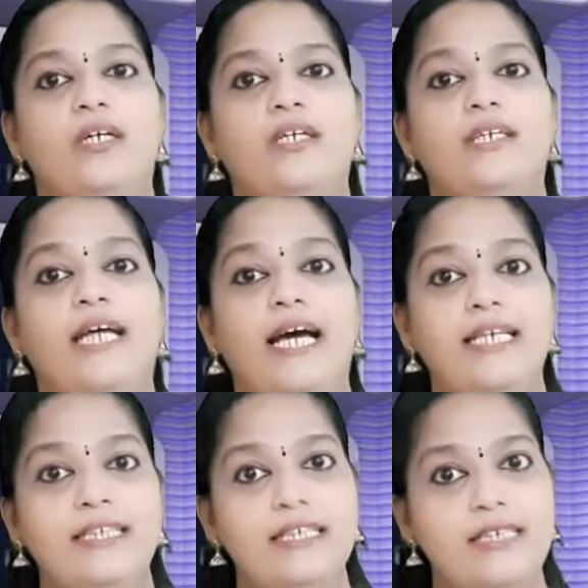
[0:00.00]

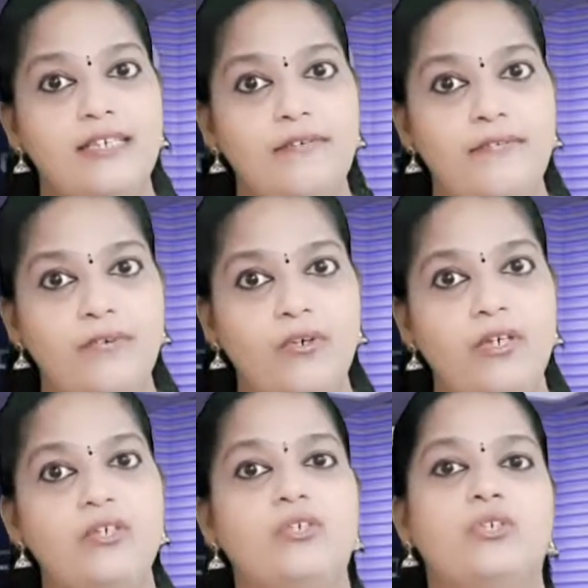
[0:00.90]
digest the
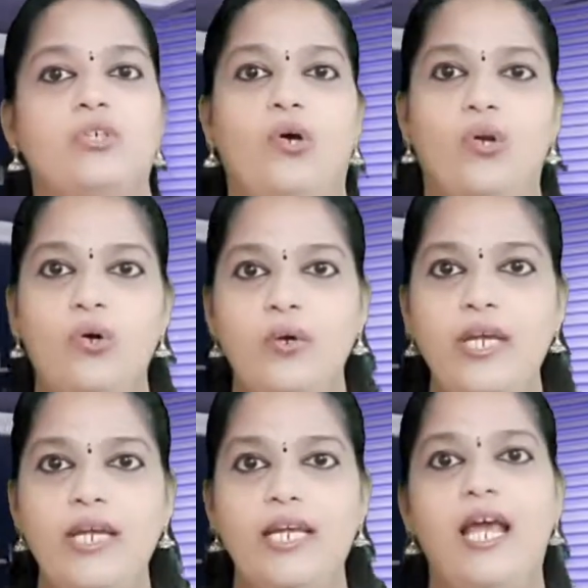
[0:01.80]
food,
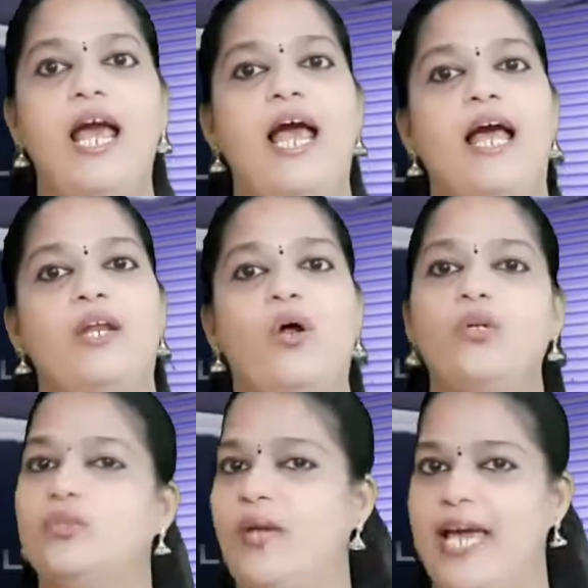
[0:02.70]
swallowing, and
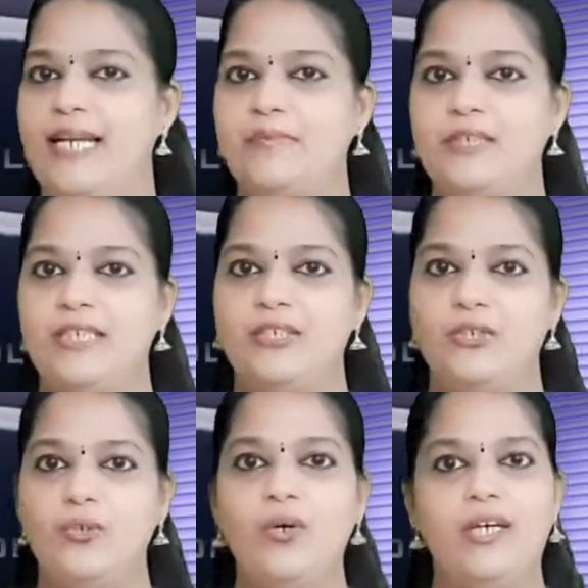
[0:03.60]
also helps us
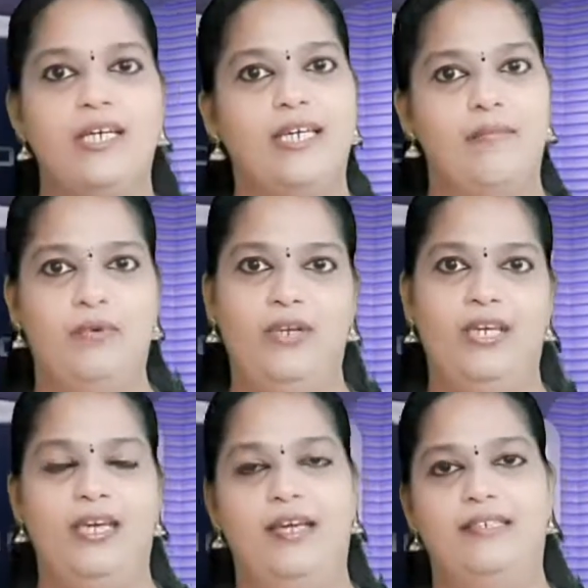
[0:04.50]
to
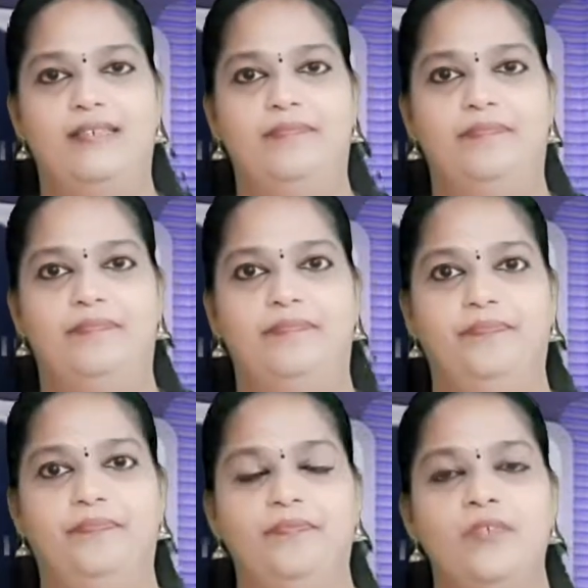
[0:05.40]
communicate.
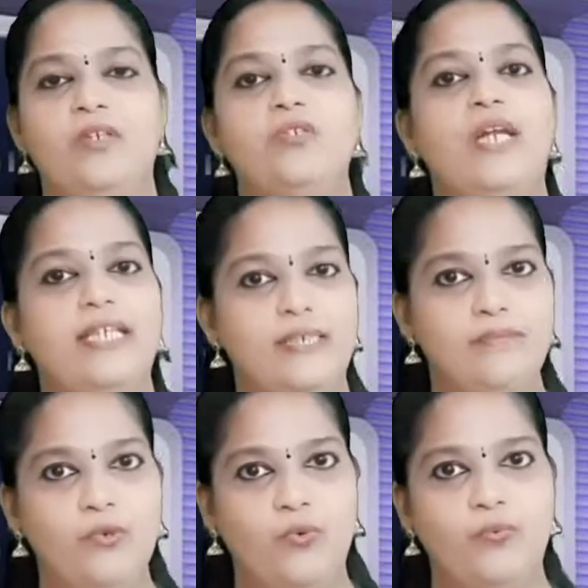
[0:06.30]
So let's
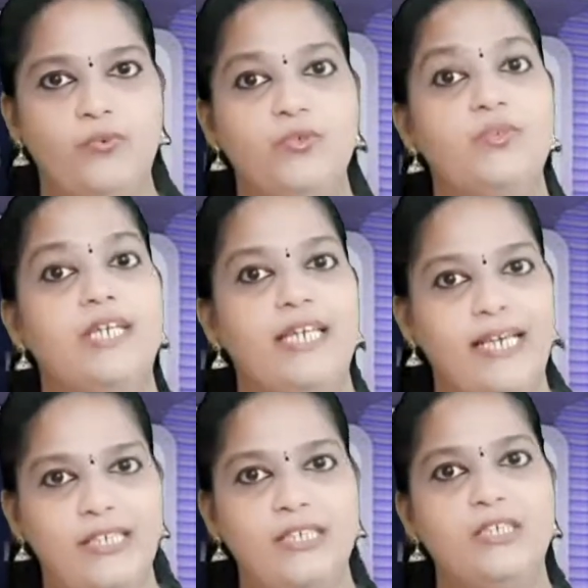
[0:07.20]
move to the
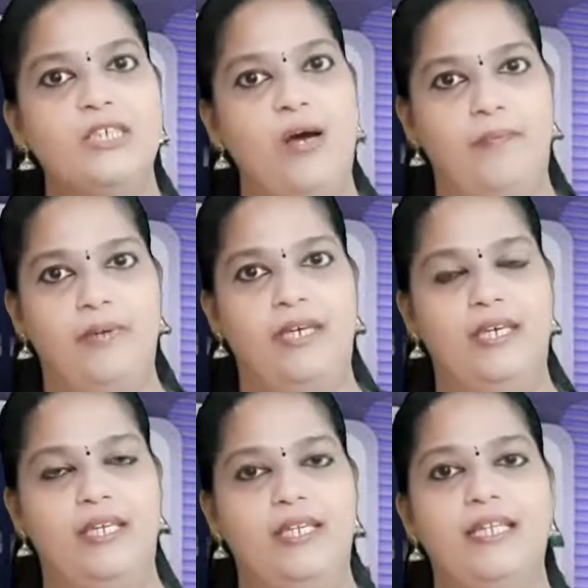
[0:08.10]
next topic,
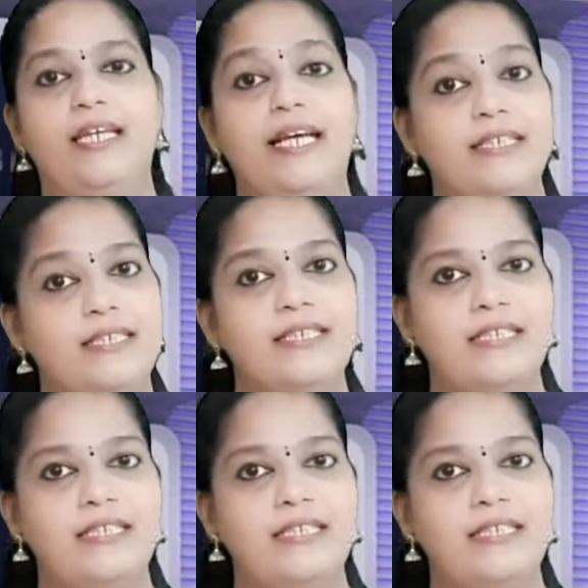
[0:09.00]
the next